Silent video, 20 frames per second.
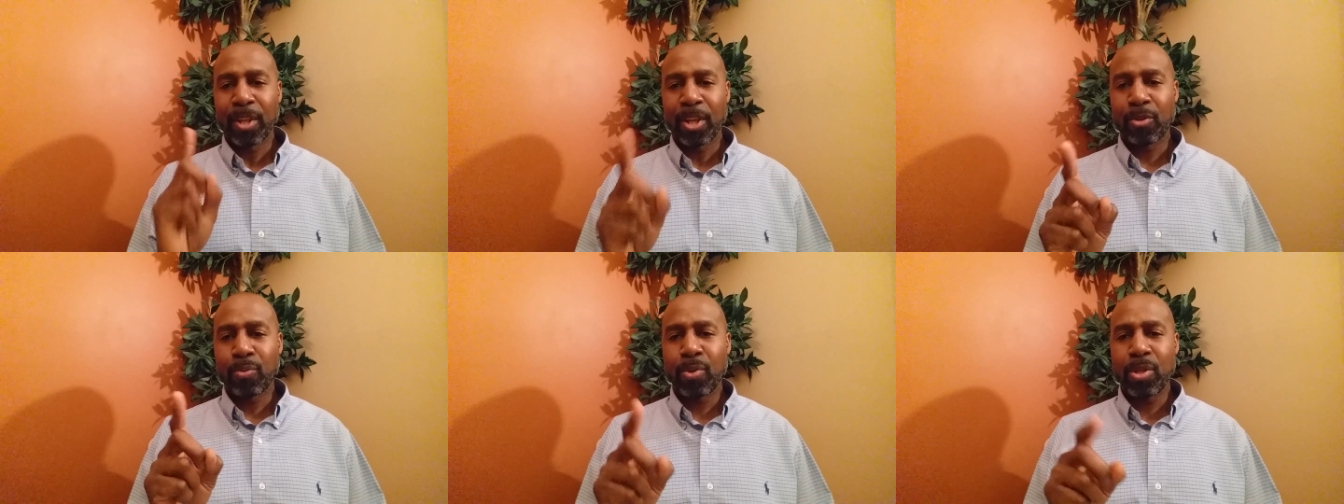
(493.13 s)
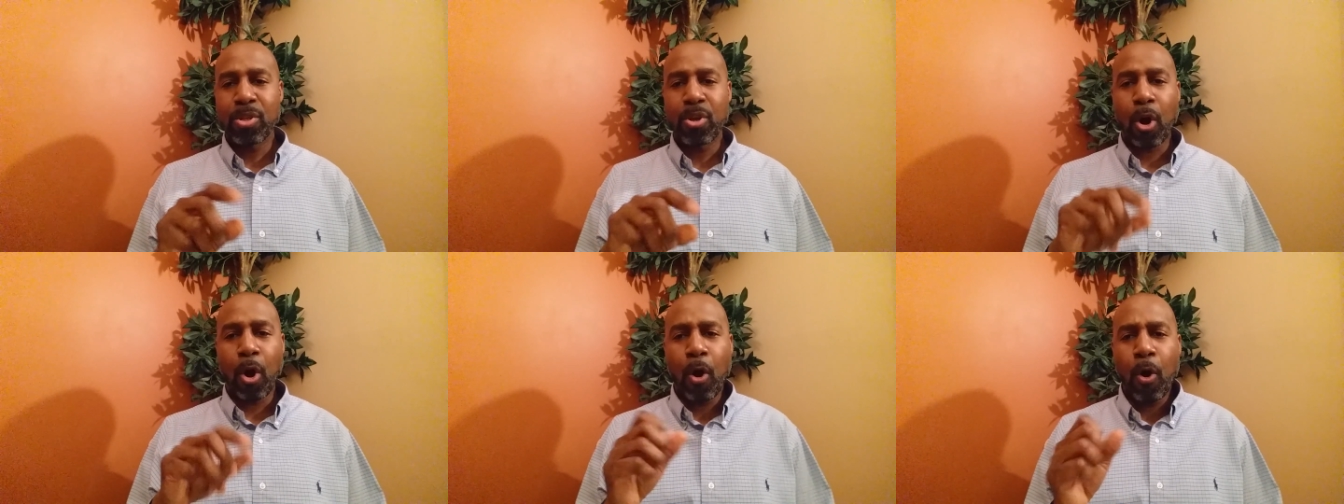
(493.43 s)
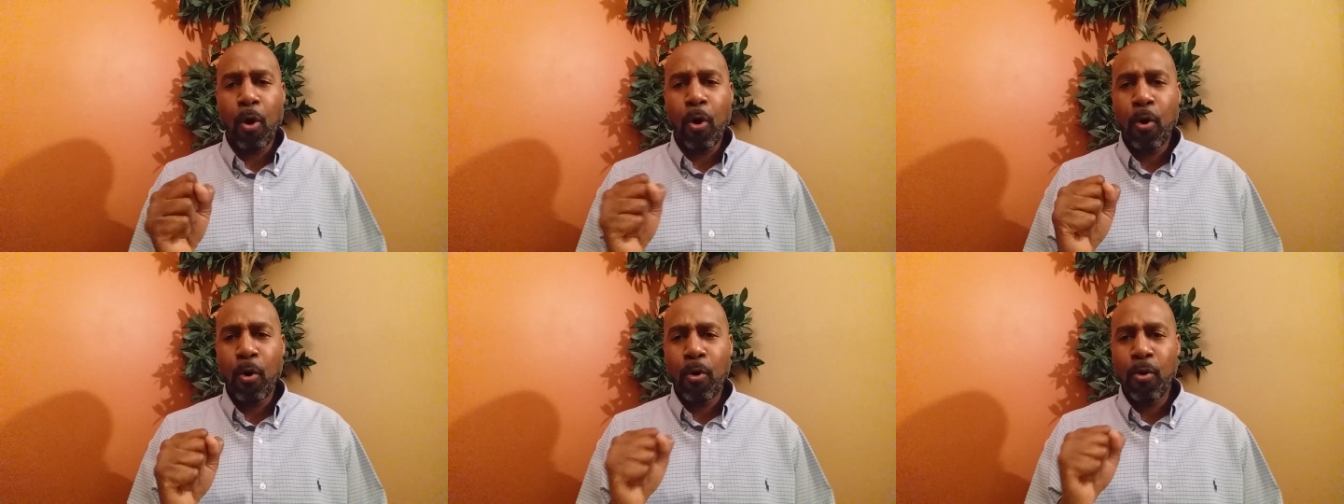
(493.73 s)
It's when you're
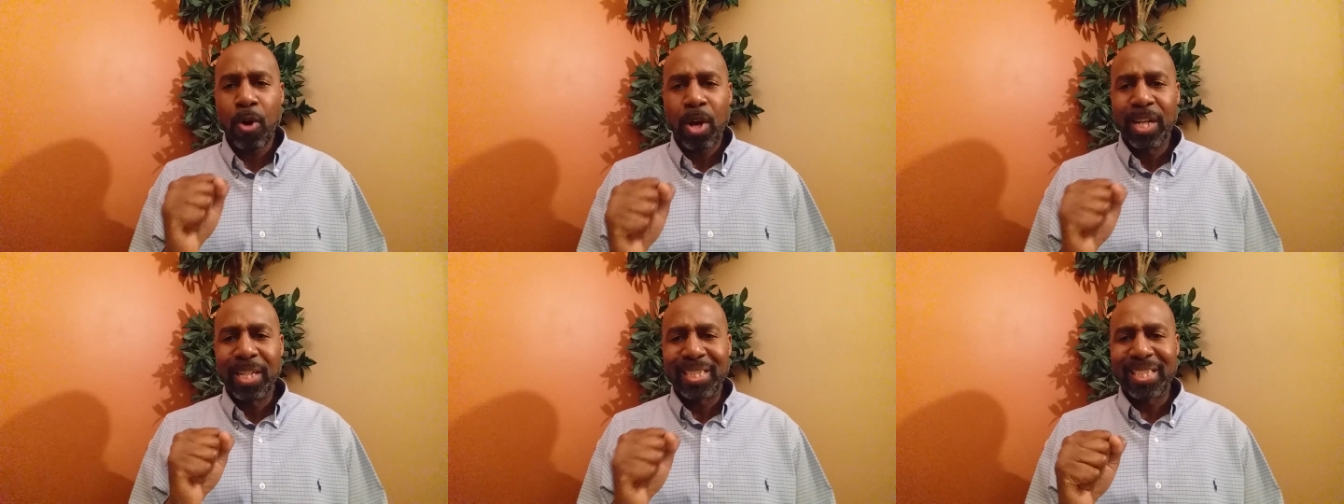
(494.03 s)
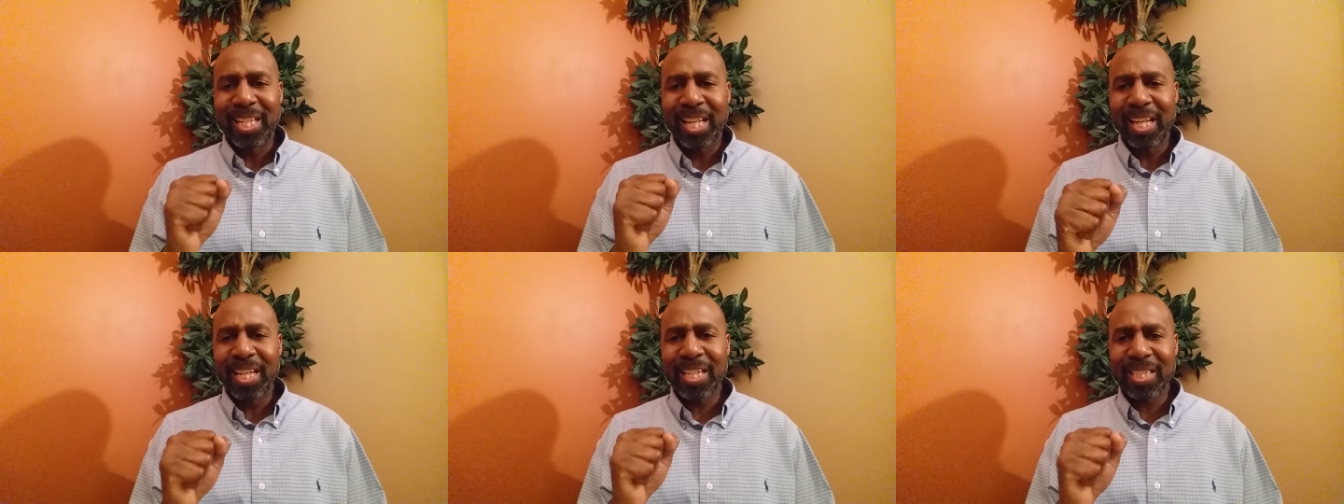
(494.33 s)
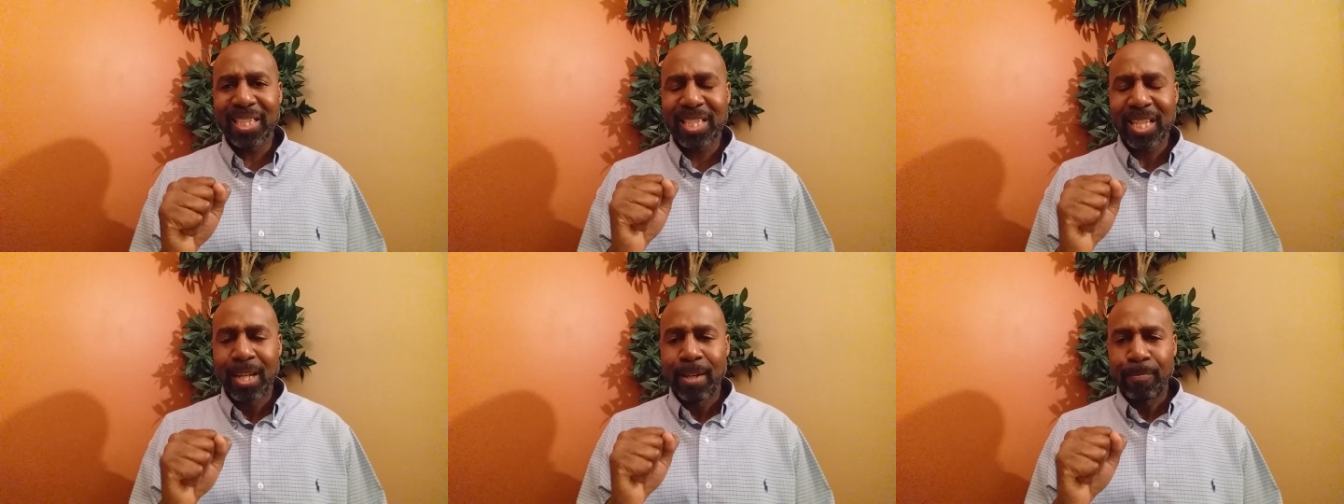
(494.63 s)
all
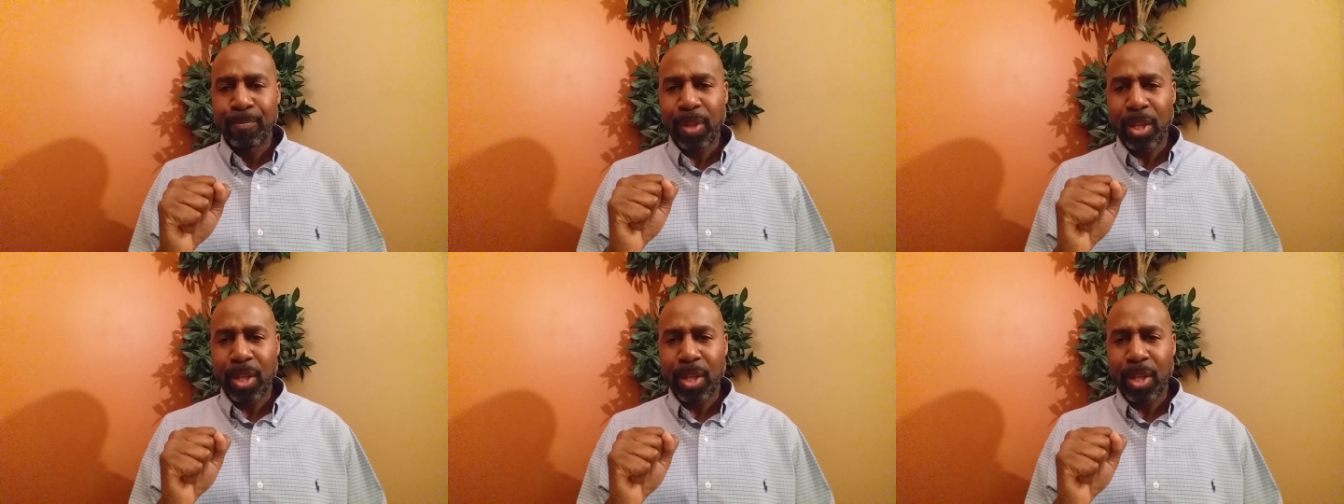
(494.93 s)
tense